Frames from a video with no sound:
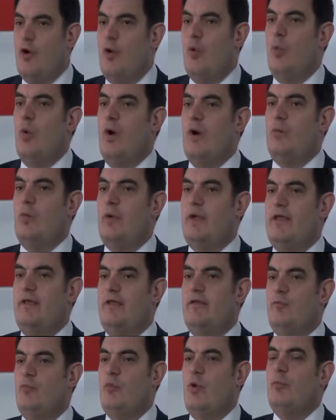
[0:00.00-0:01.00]
what
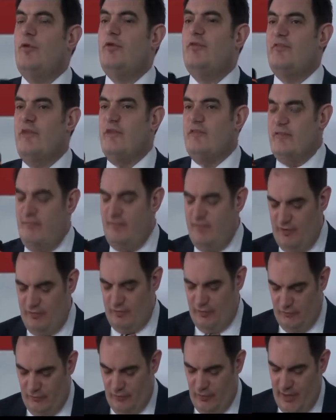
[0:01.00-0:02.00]
we see as the
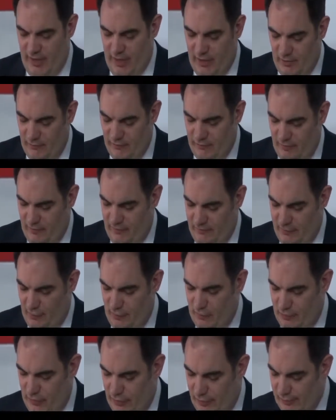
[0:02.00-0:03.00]
vision for NATO for the
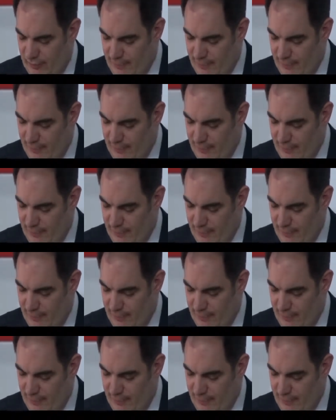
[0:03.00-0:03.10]
future.